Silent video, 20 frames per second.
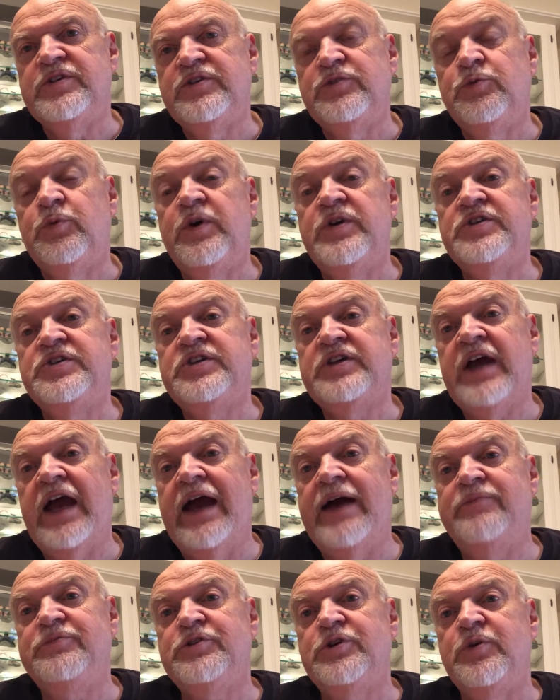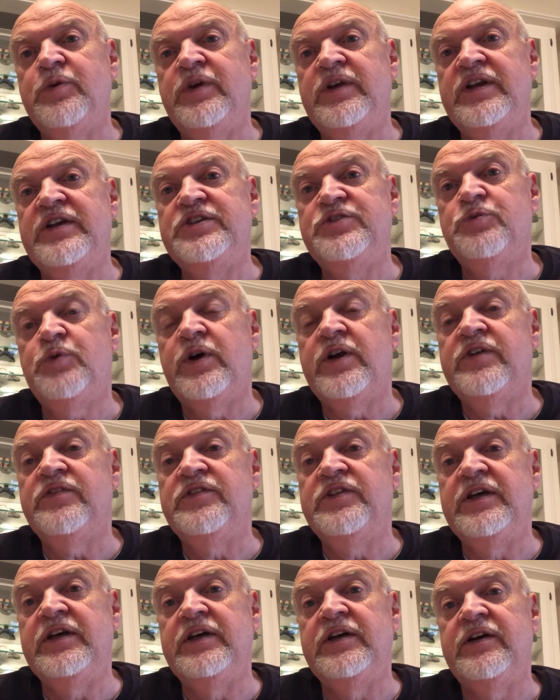is 1 chapter in each one of
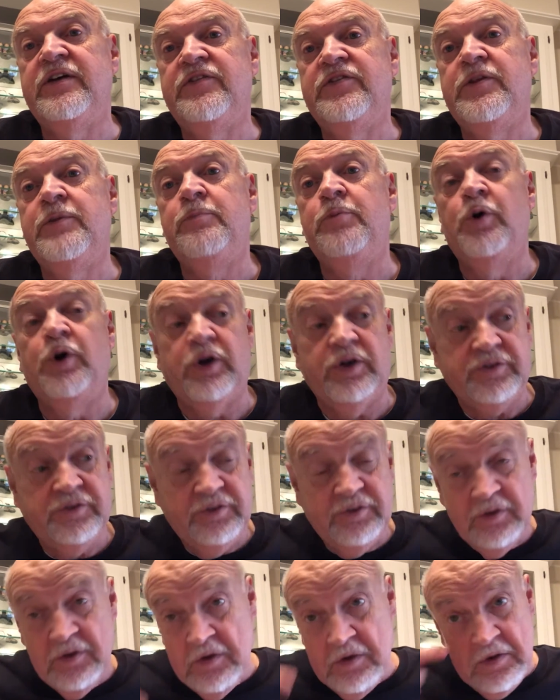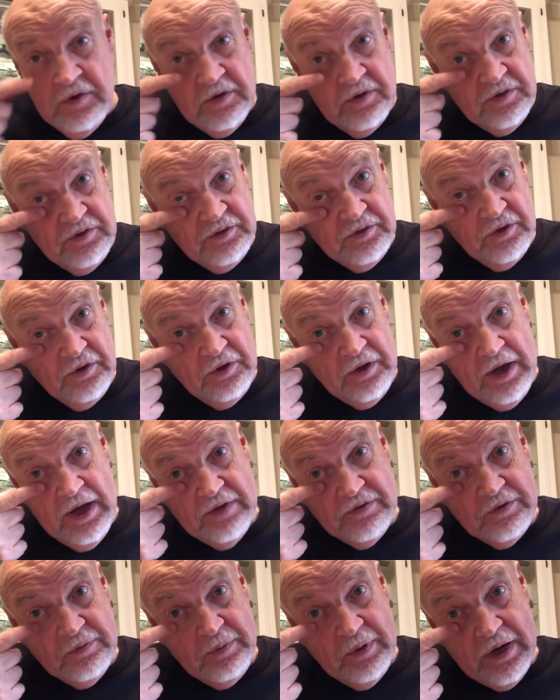the books. So you
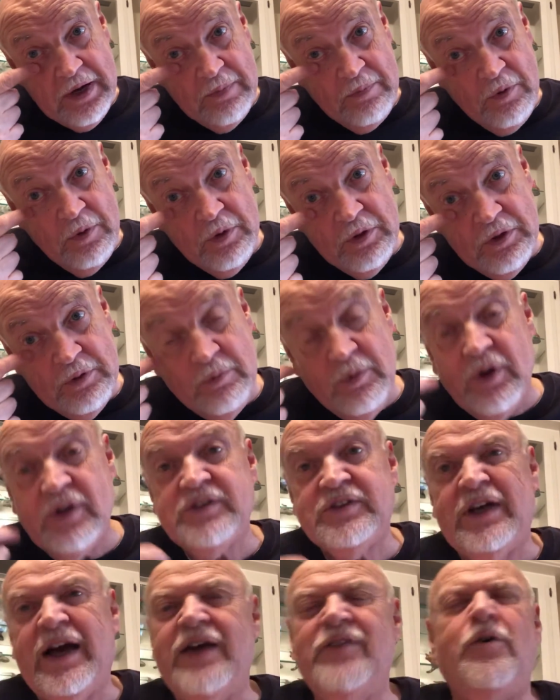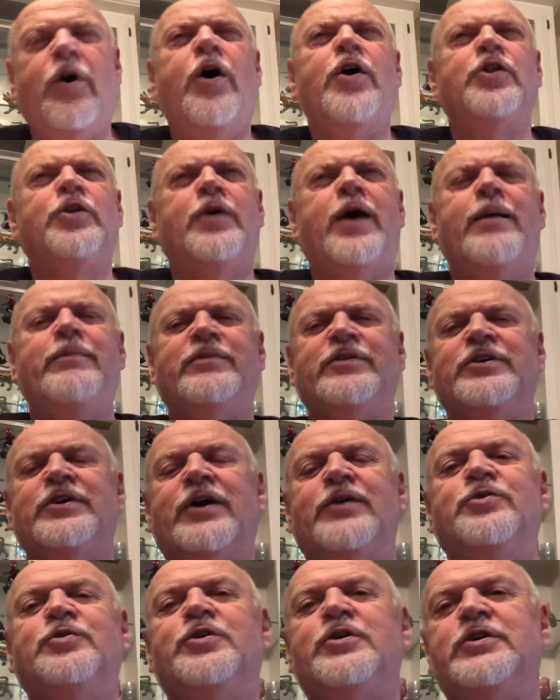have to pick up all the books. Although
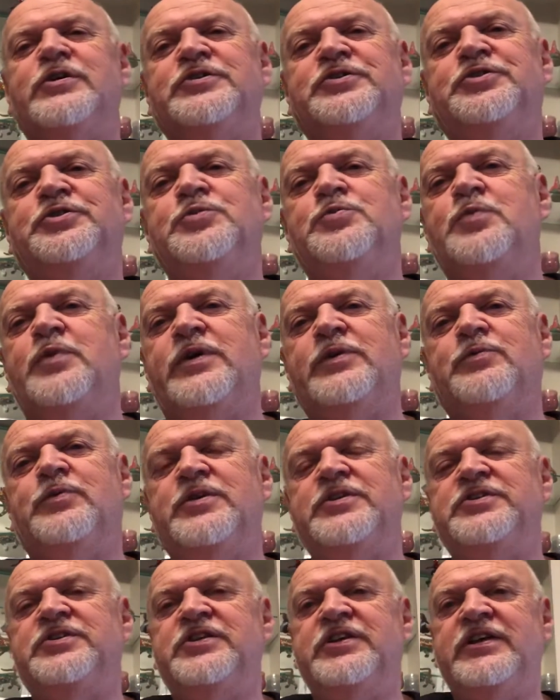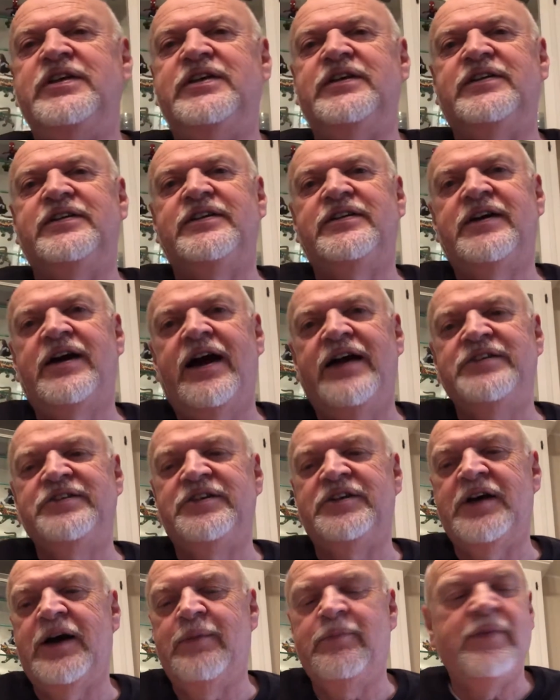I'm going to assume once he ties
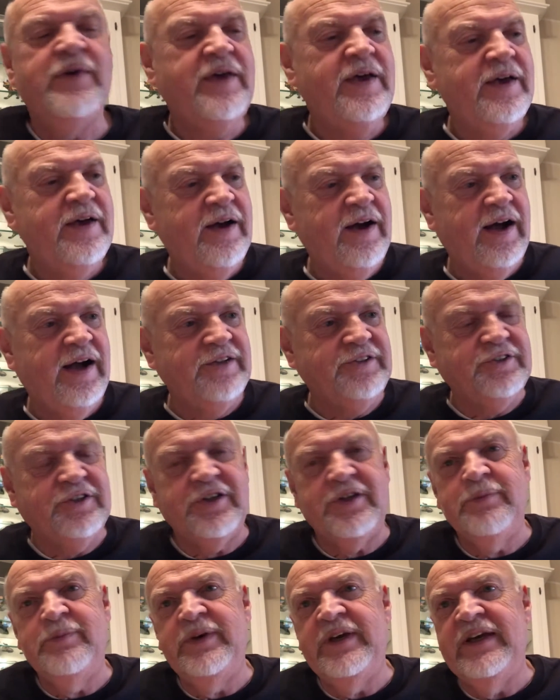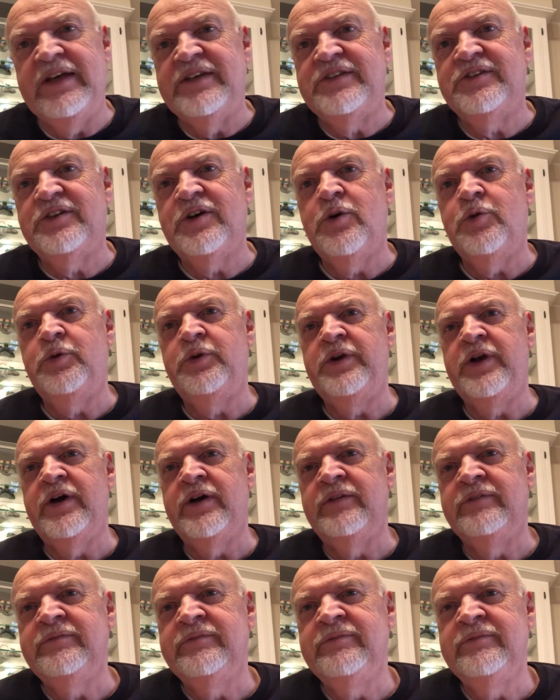it up, it's going to be its own
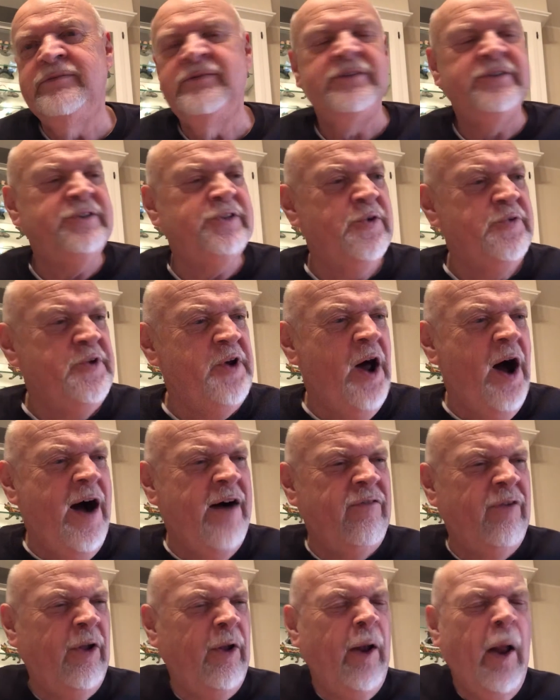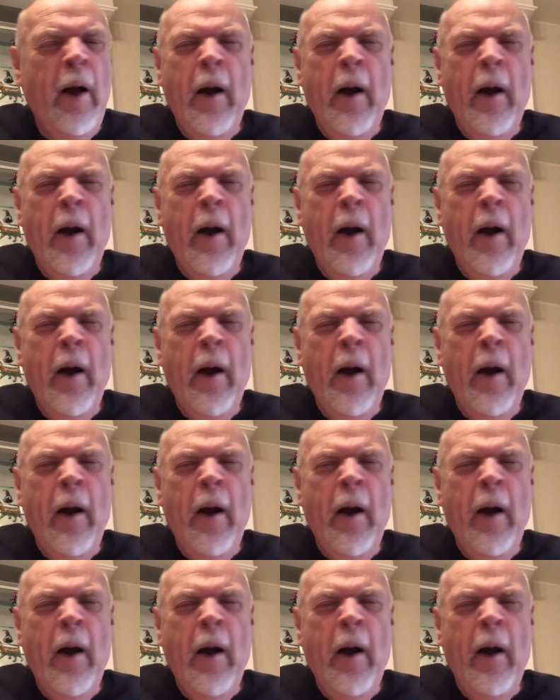novel.